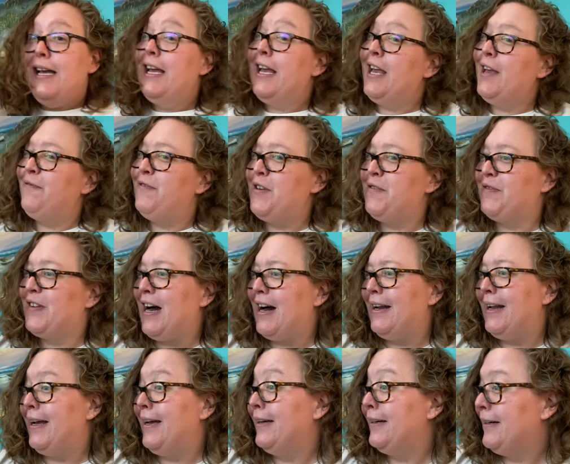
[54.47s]
If You've
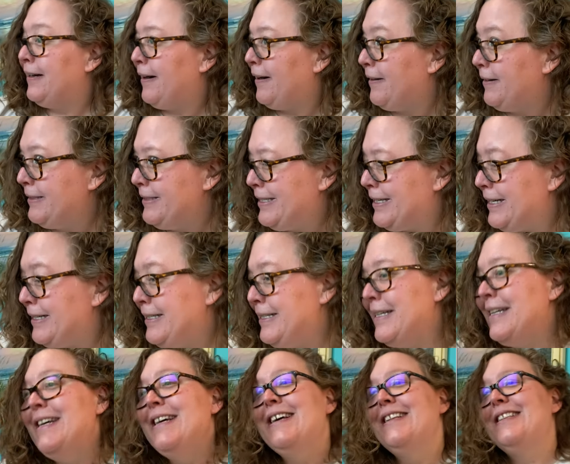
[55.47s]
Got It, Haunt
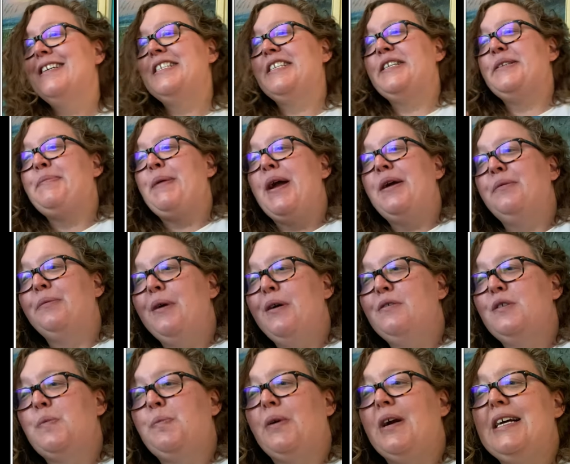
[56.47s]
It. This is by
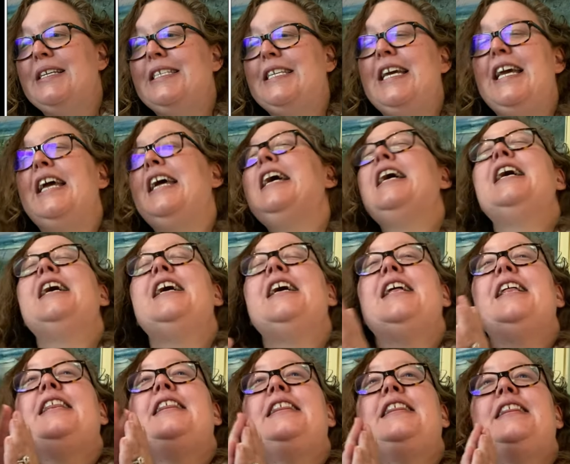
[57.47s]
Rose Pressey.
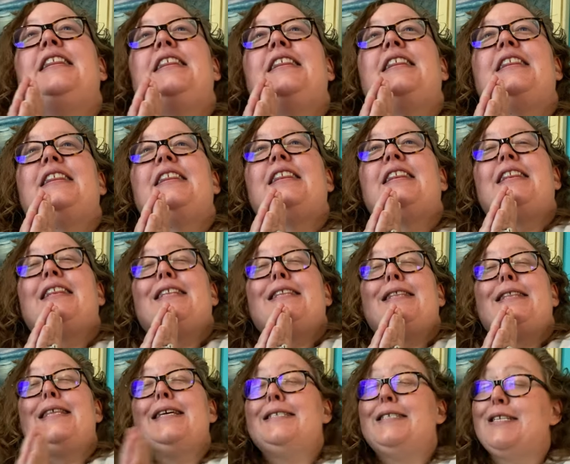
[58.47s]

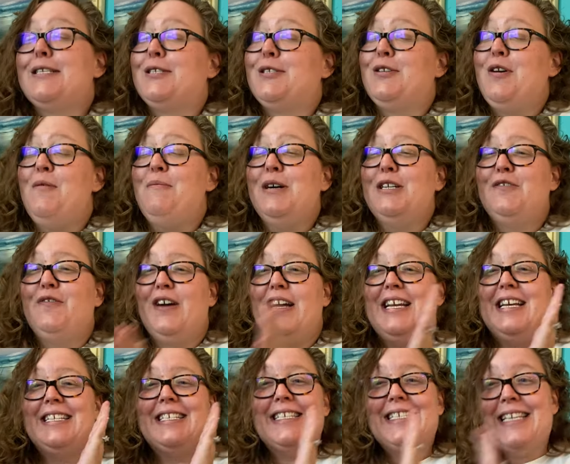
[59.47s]
This is so much fun.
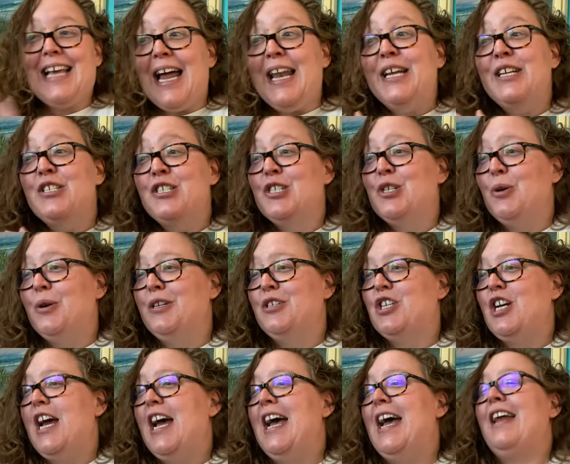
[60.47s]
It's set in
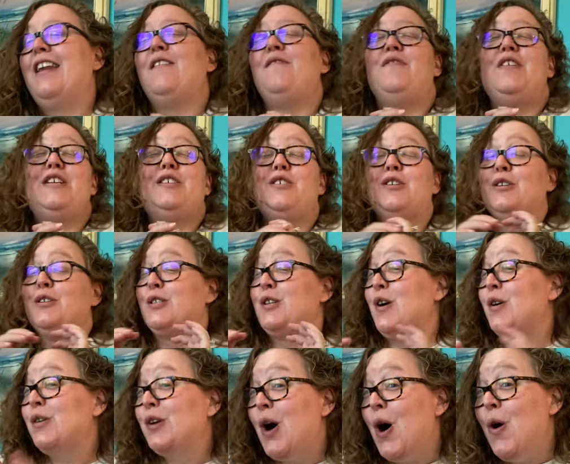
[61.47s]
Georgia and it features
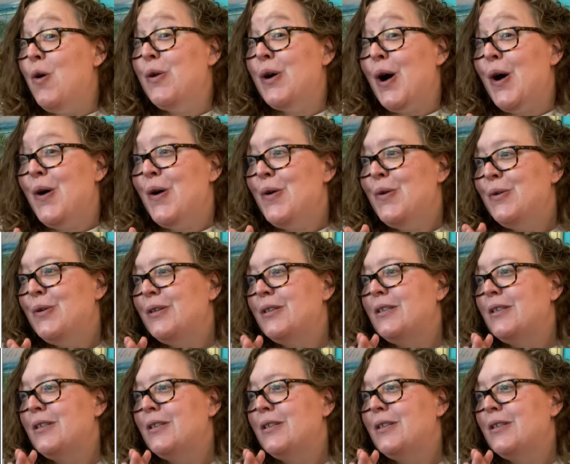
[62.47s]
Coco